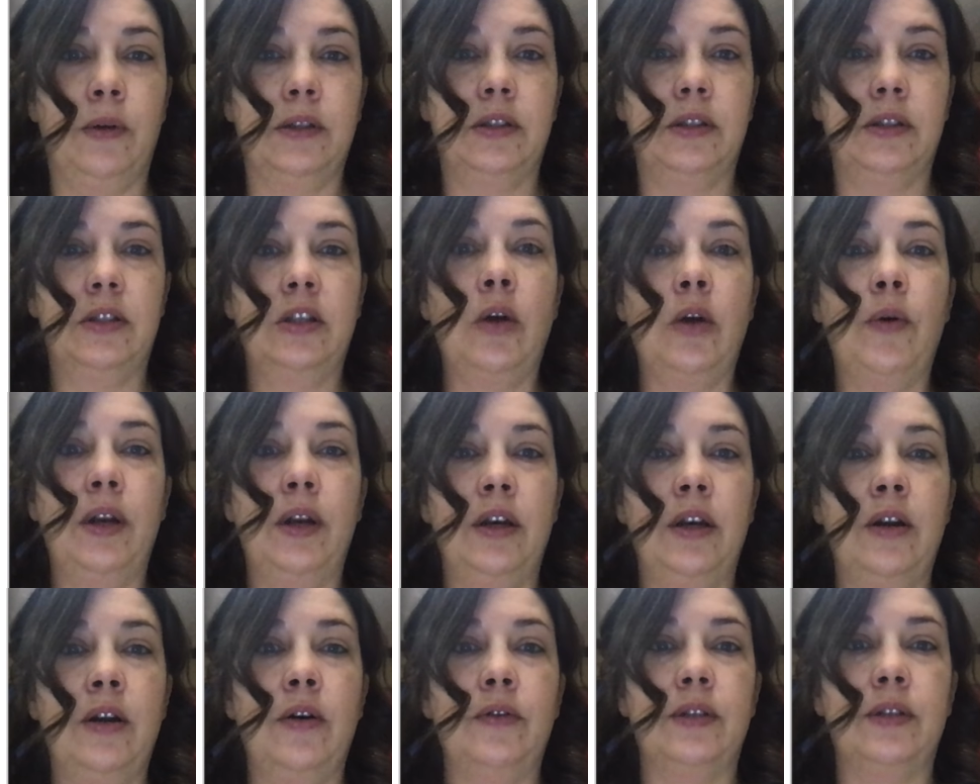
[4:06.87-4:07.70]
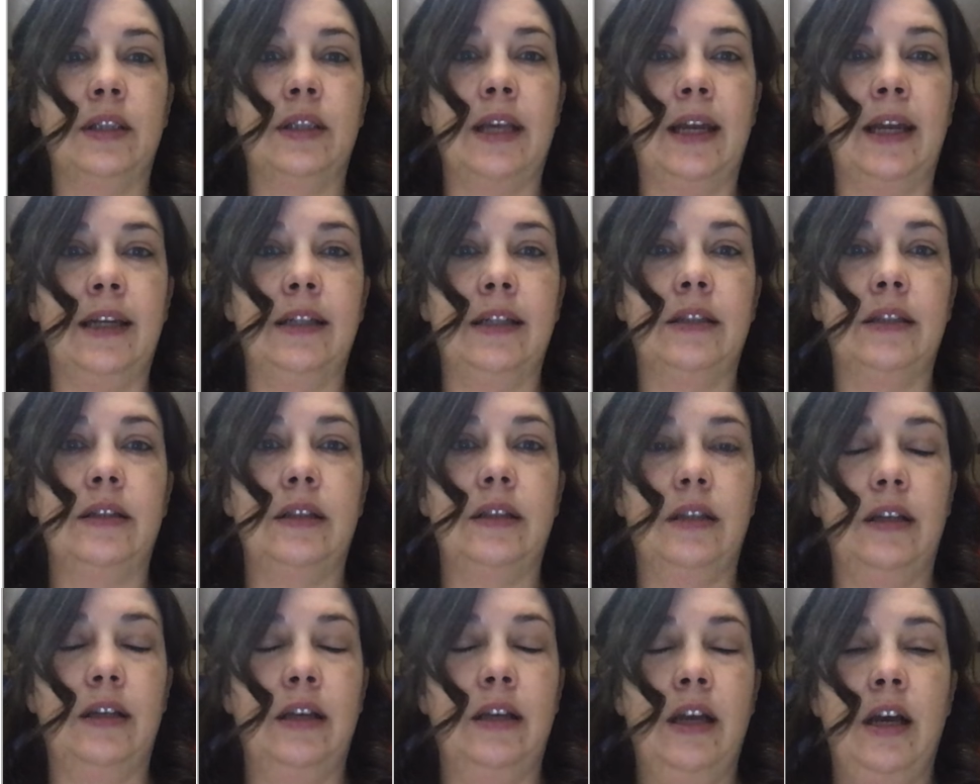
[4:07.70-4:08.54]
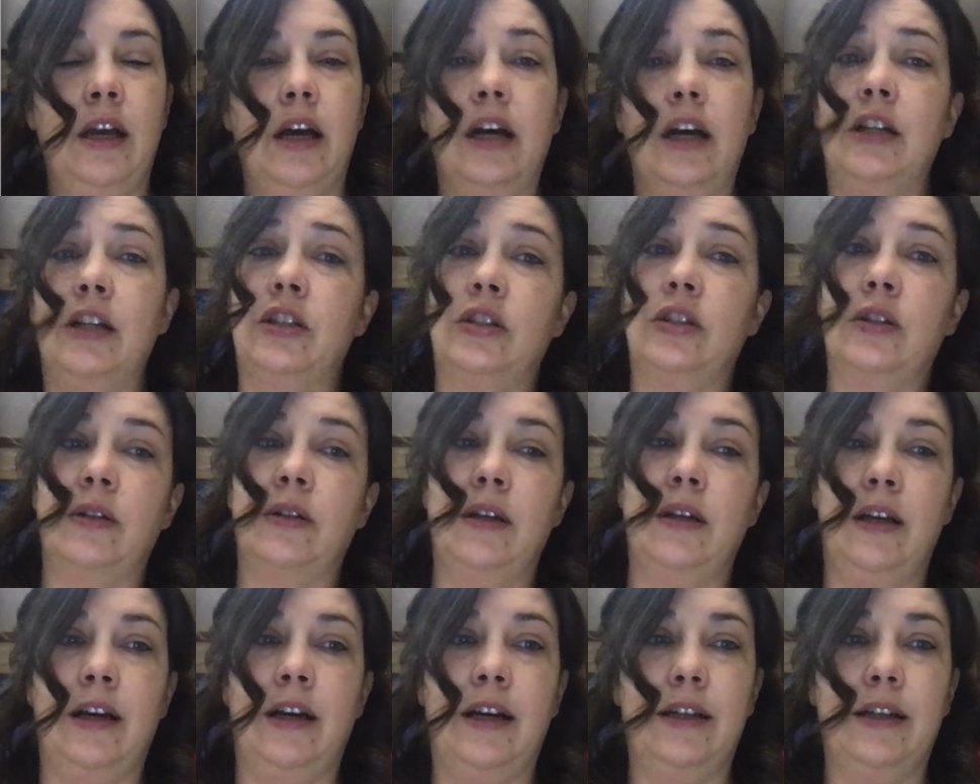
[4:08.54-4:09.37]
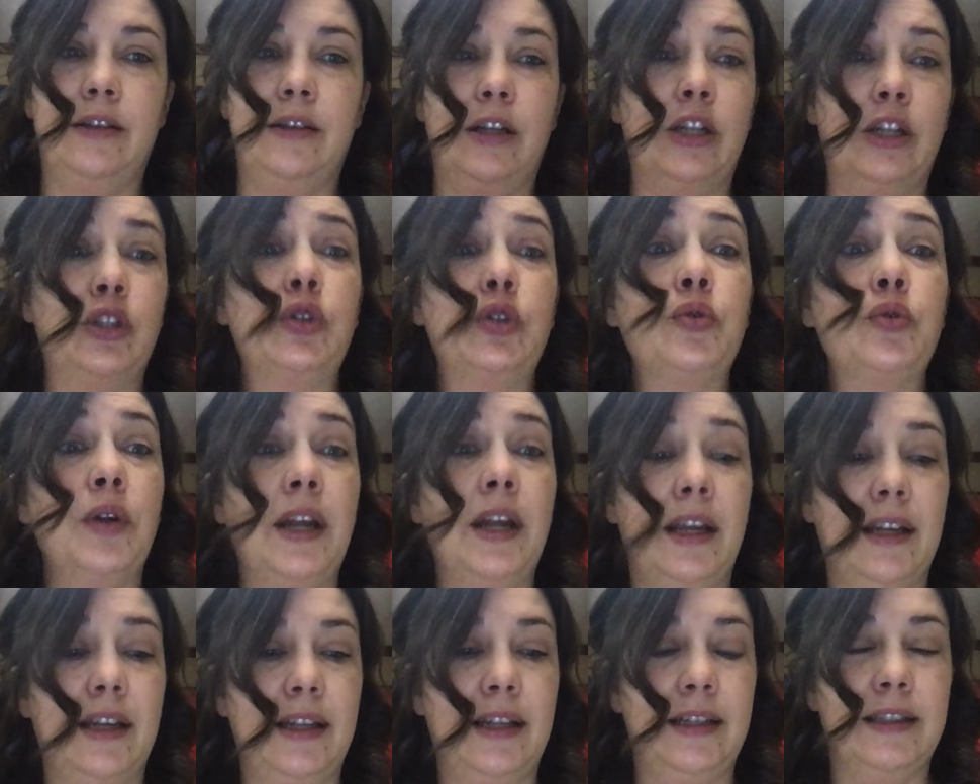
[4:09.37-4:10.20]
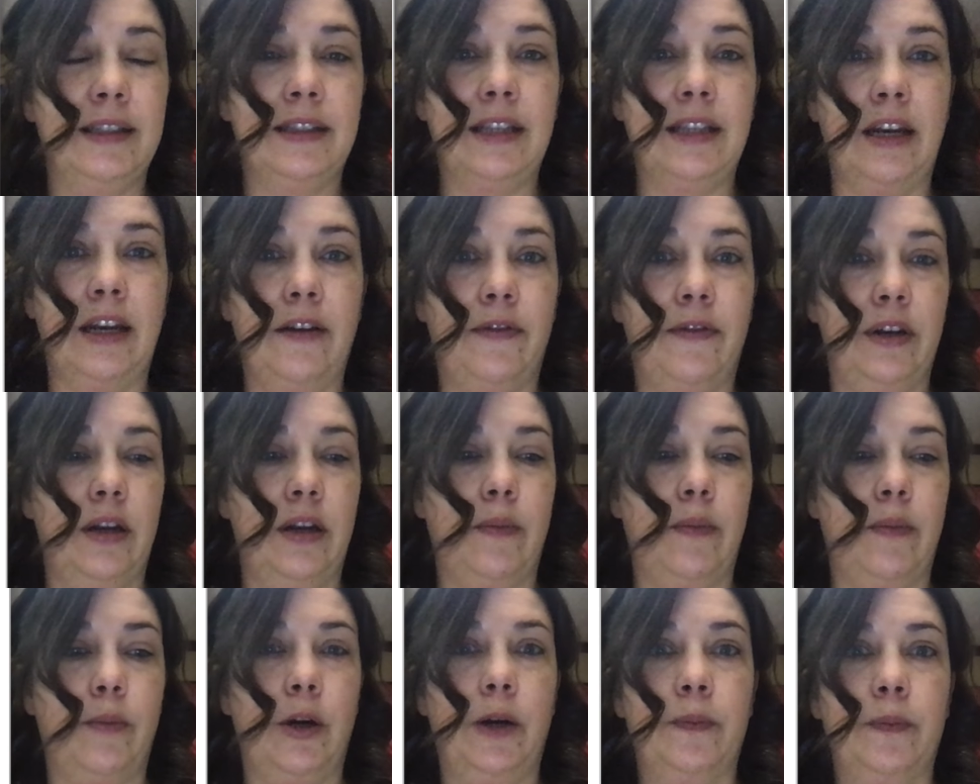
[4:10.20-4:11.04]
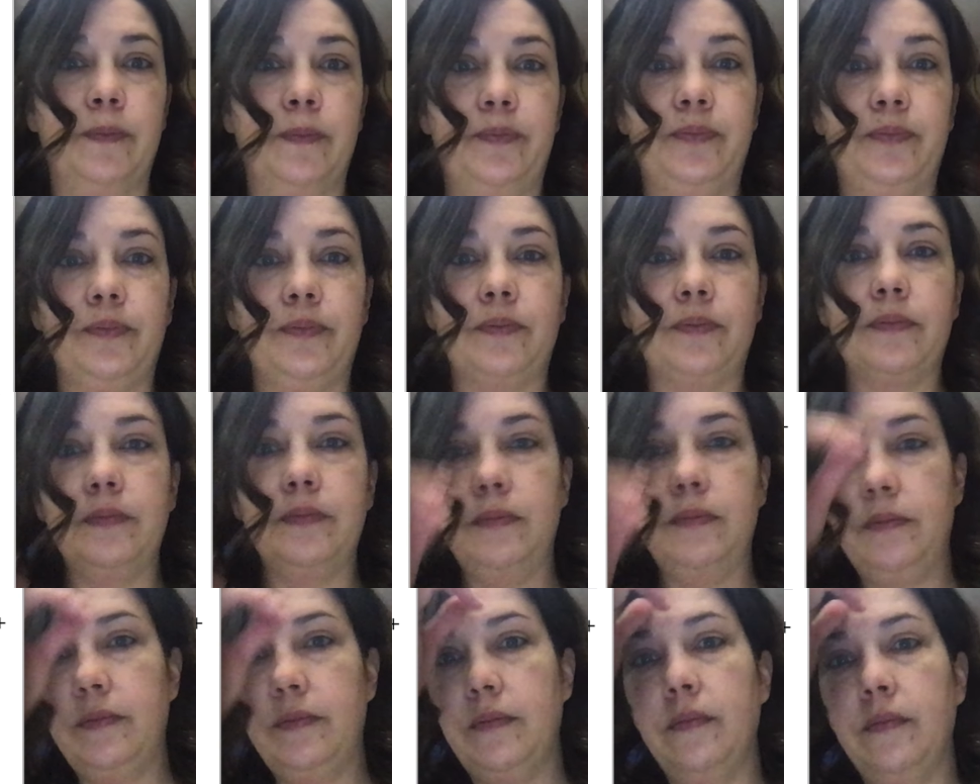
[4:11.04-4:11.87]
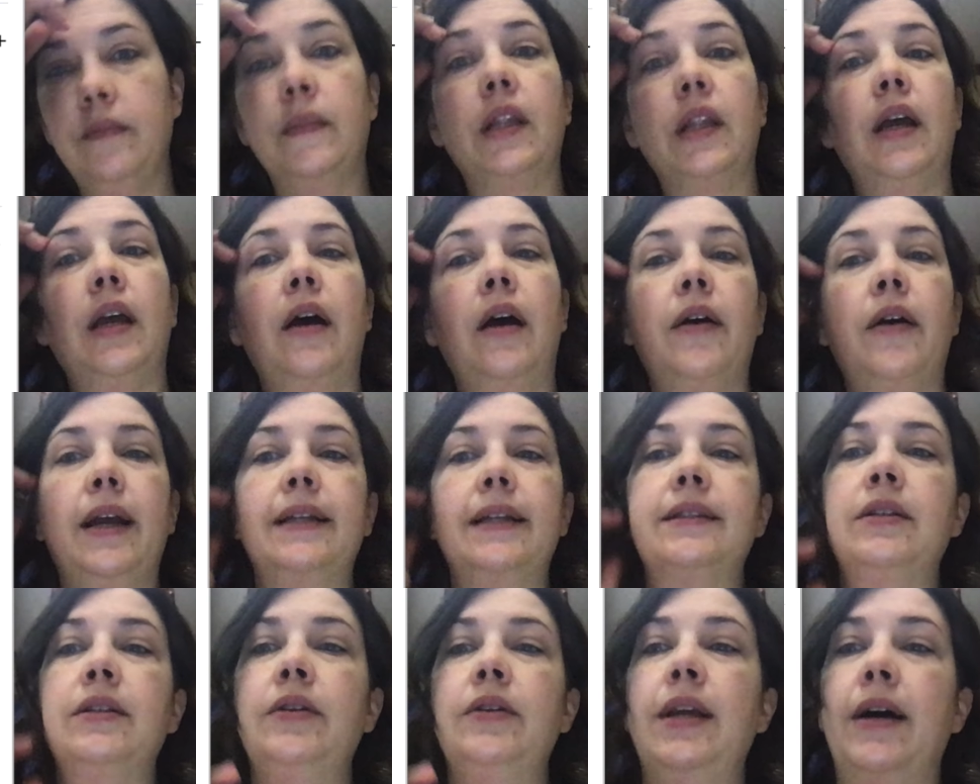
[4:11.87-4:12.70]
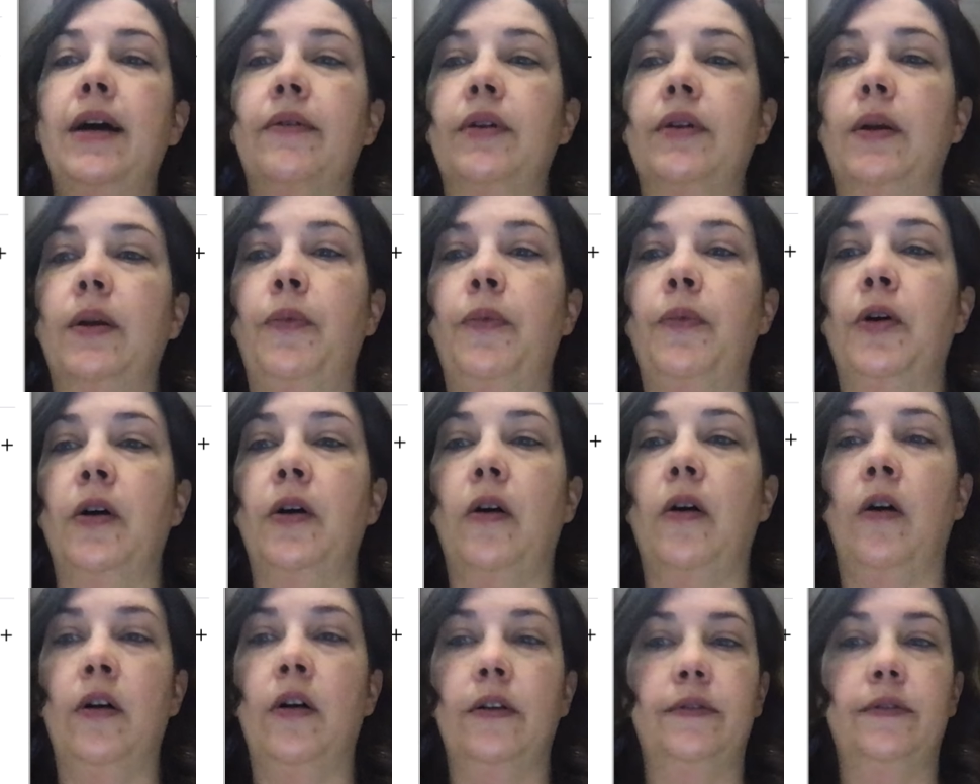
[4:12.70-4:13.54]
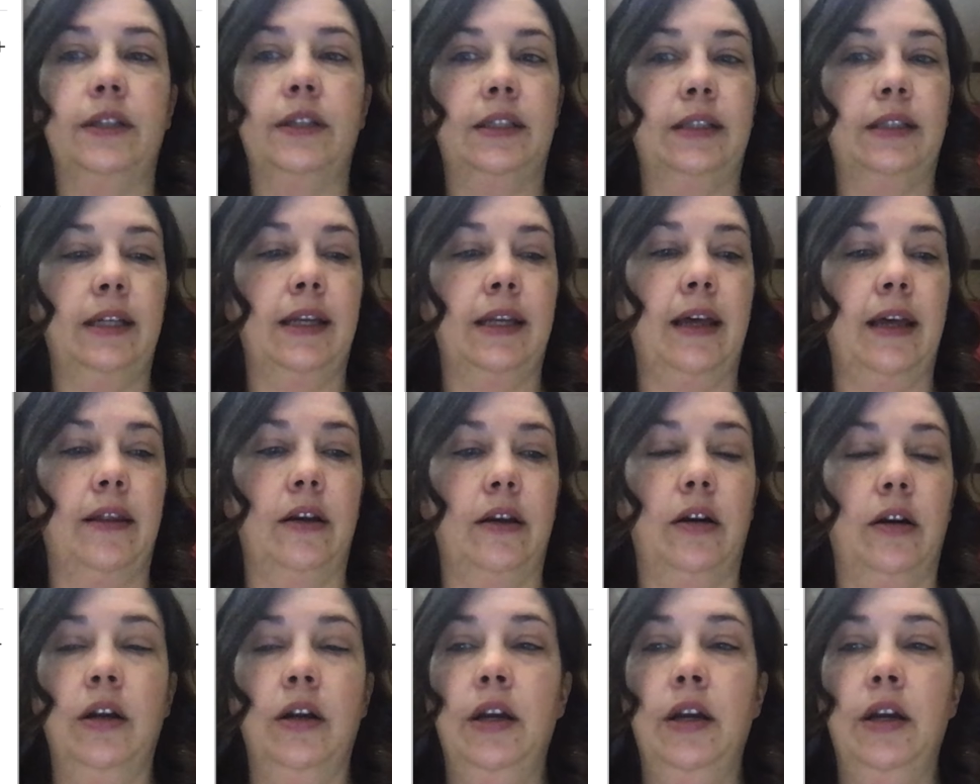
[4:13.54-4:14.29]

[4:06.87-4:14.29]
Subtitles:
So it knows that it's a string instead of a number. All right, so now I'm going to put all of this together.